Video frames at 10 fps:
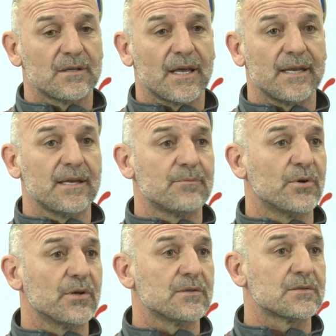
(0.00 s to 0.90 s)
They need
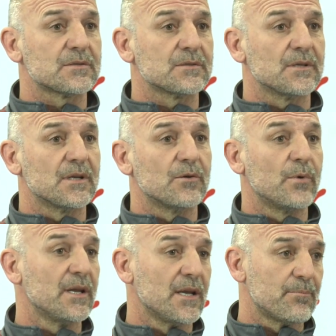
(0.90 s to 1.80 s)
points,
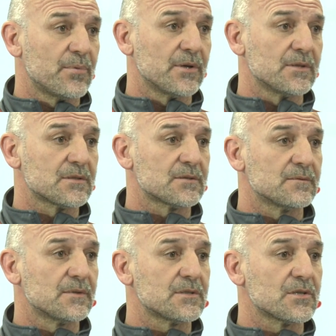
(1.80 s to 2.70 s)
we need points.
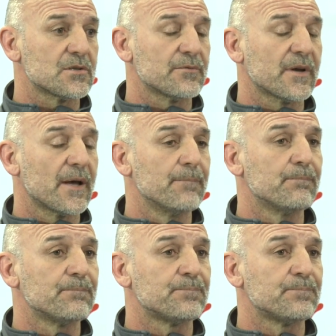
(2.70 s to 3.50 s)
It's a tough game.